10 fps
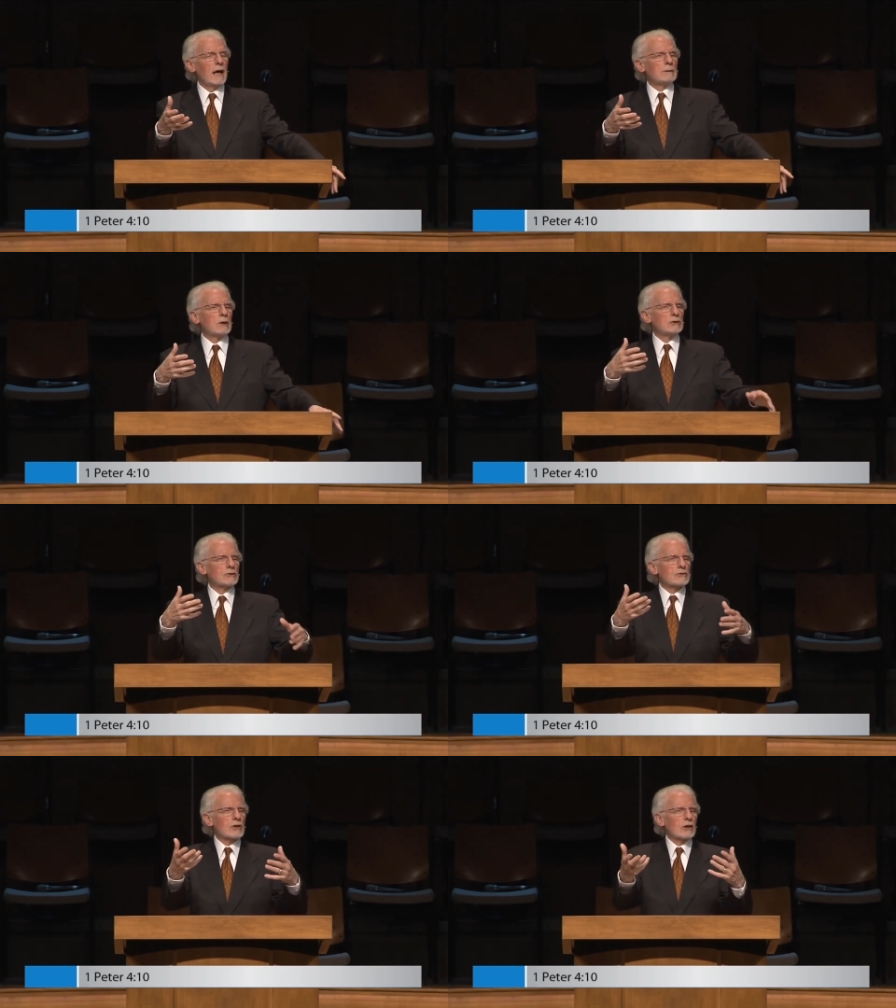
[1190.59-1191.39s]
And when
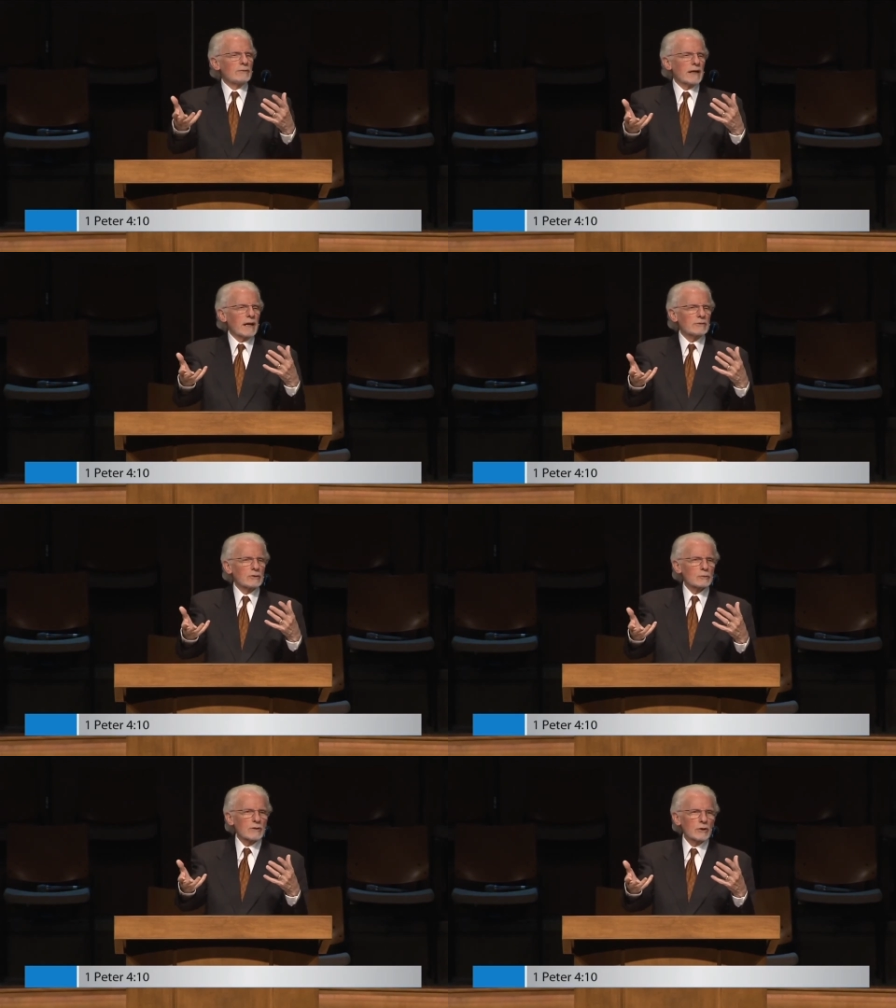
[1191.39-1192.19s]
you're serving
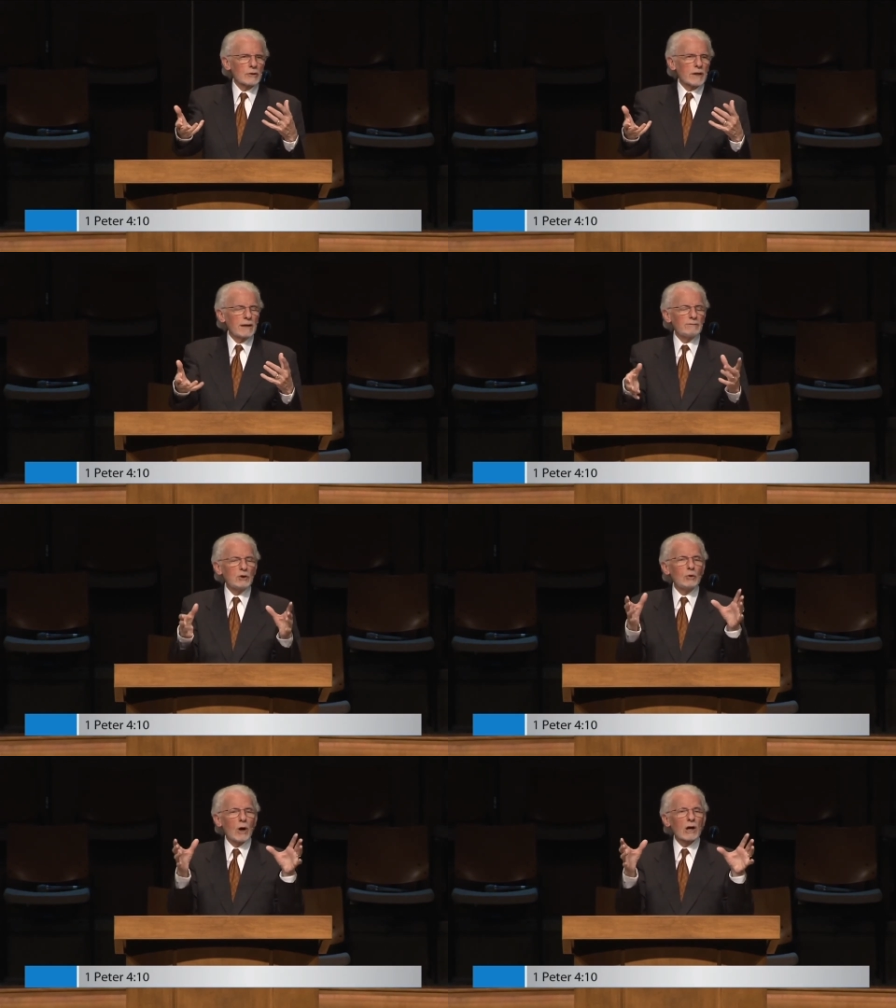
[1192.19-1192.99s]
others with your gift,
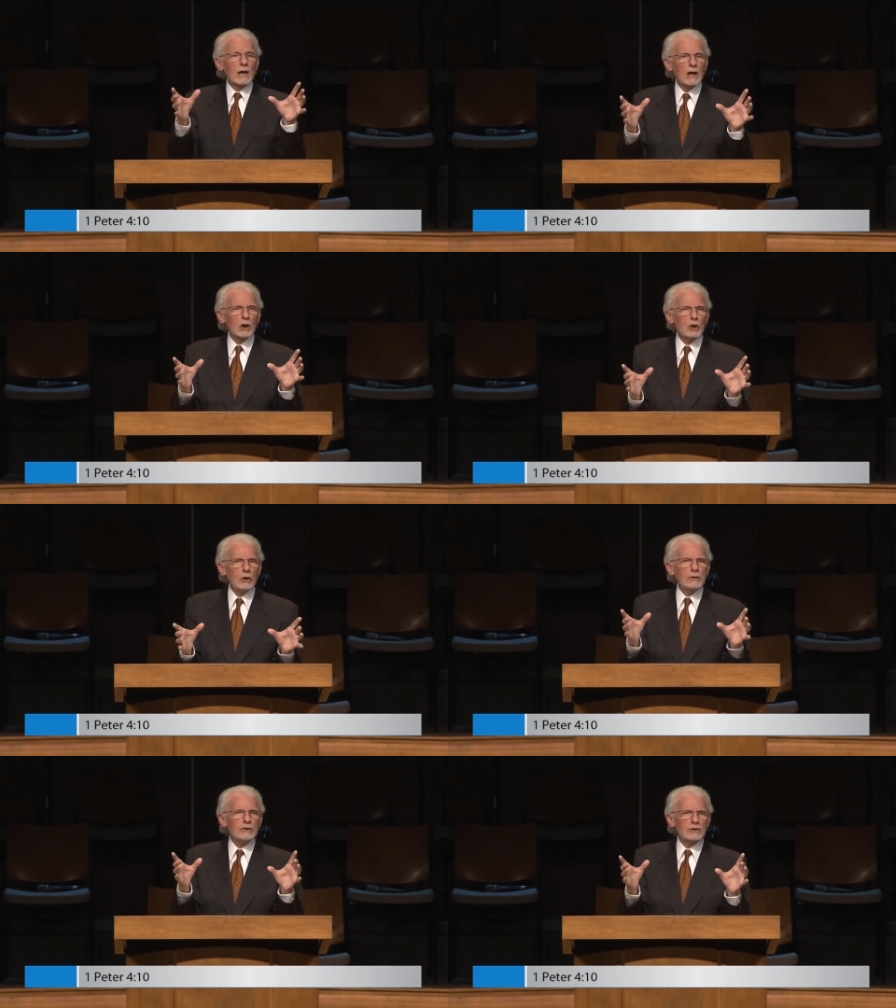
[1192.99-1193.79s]
you are a
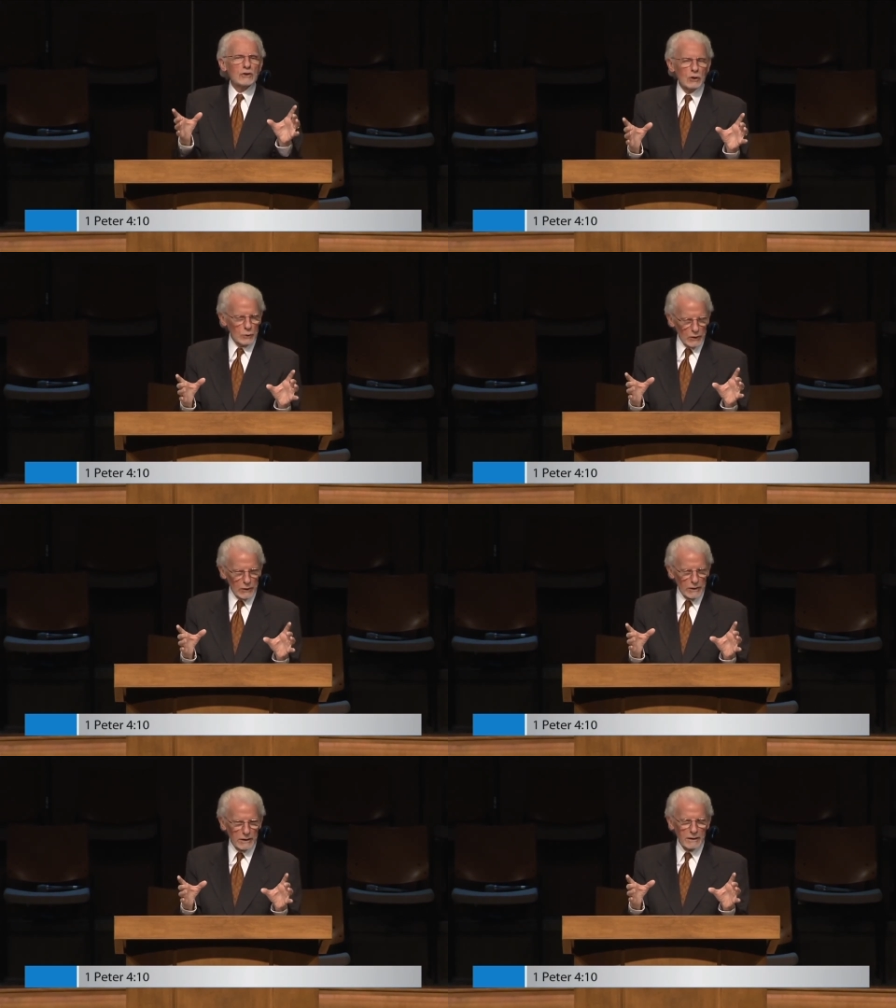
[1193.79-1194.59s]
good
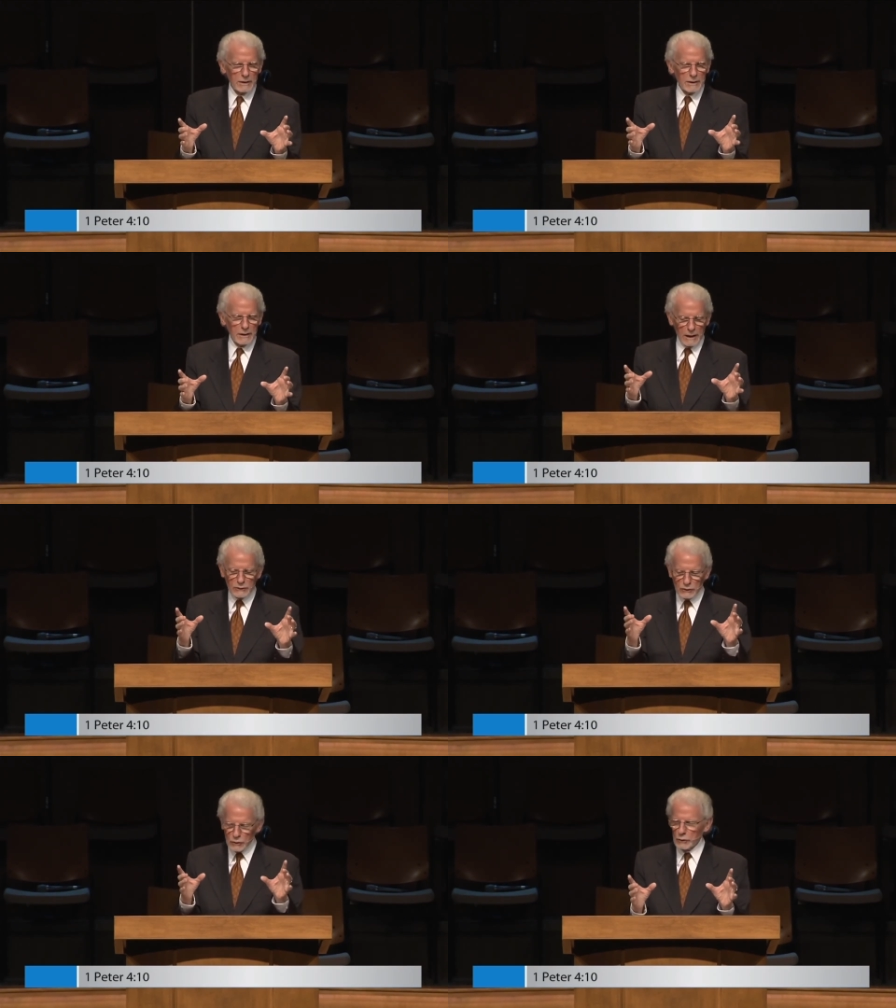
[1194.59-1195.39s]
steward a
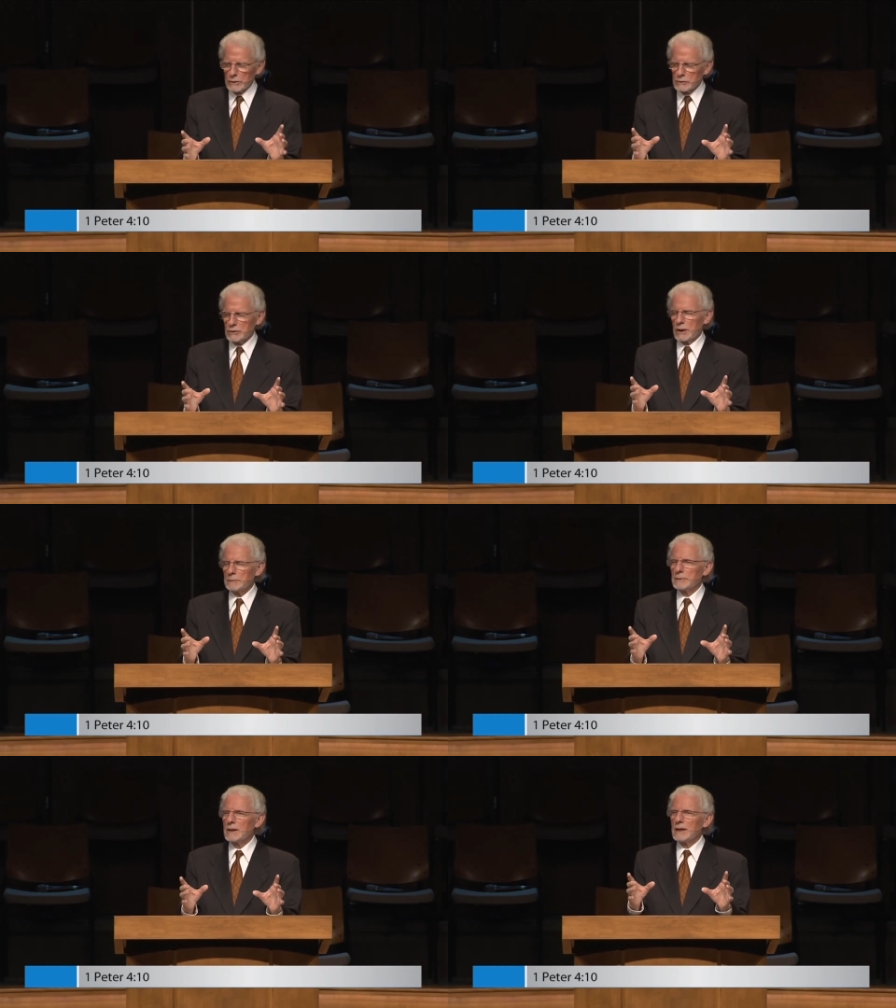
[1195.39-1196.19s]

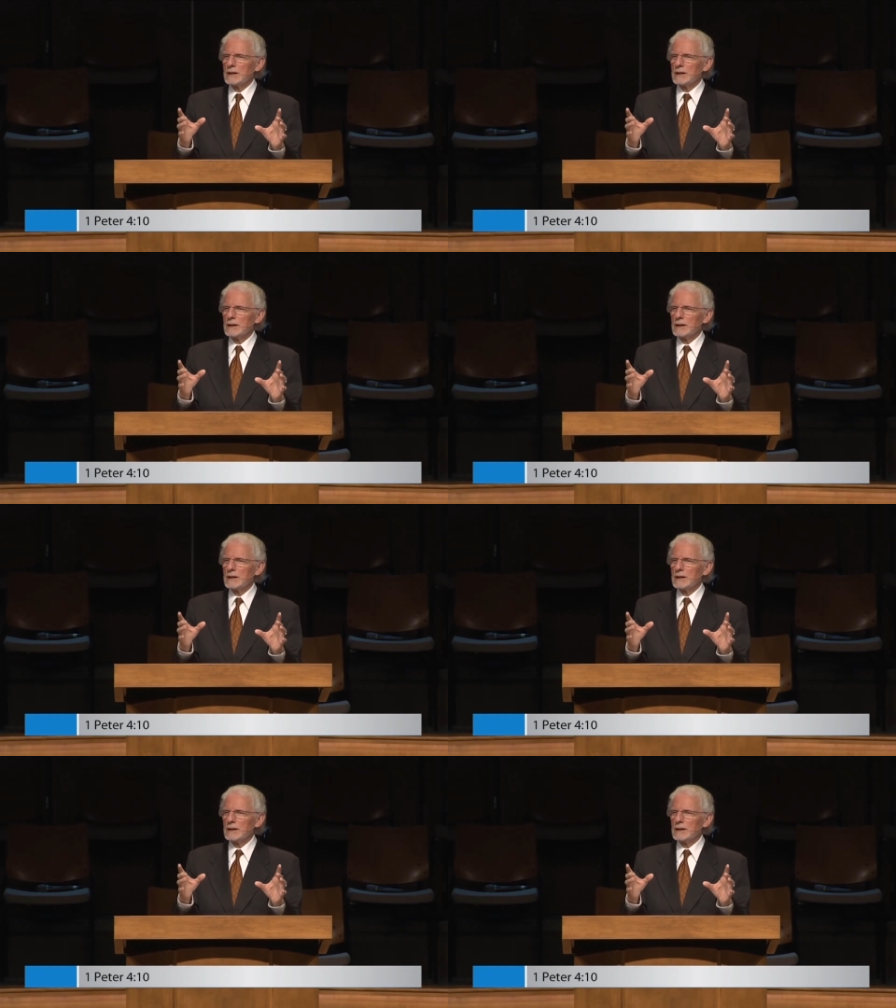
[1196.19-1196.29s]
stewardship.